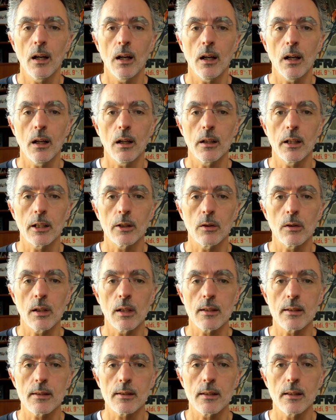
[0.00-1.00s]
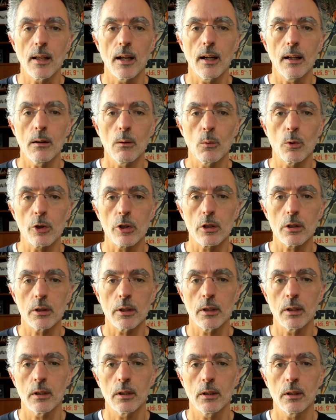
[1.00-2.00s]
Uh, that you can see there,
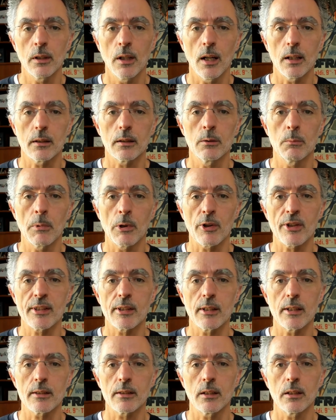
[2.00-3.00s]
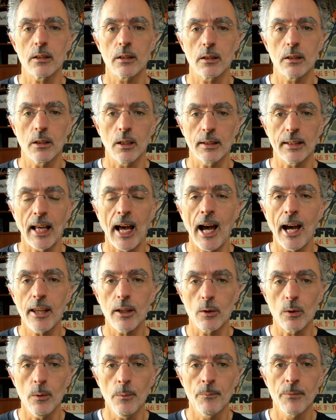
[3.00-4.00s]

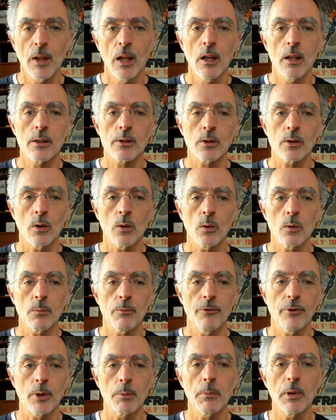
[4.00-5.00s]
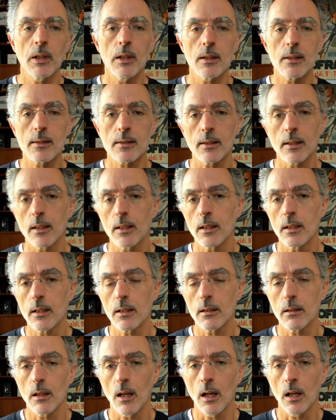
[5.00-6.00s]
world.numericcitizen.io. So for me, it's
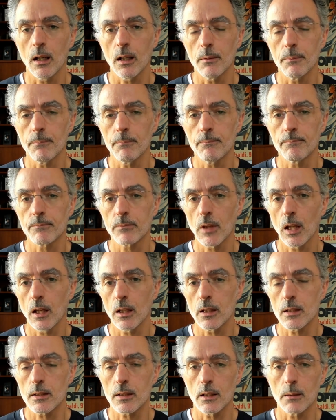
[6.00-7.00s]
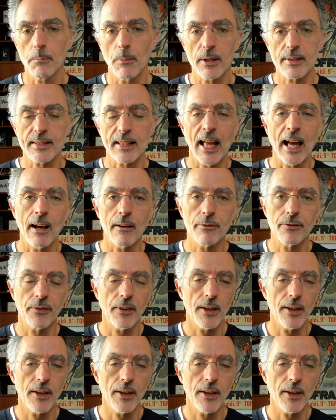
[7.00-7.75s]
a um, it's a must-have